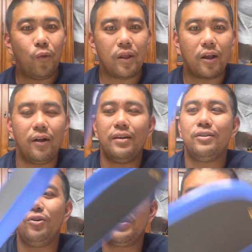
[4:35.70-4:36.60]
do they call it,
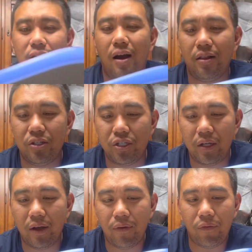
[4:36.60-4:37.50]
new technology
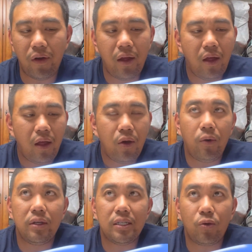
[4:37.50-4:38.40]
of,
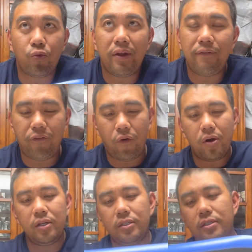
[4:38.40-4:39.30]
was it
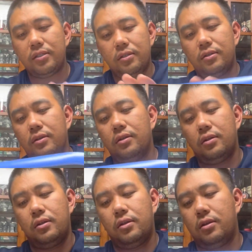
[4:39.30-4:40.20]
reinforced
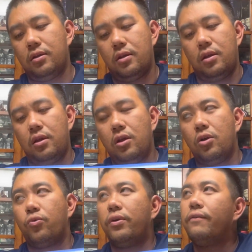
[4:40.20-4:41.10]

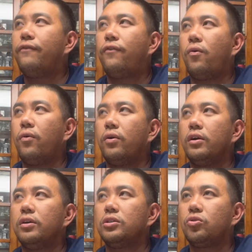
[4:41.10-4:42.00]

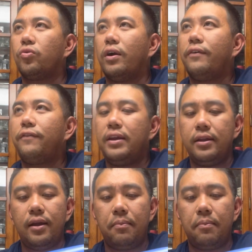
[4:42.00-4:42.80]
graphene, I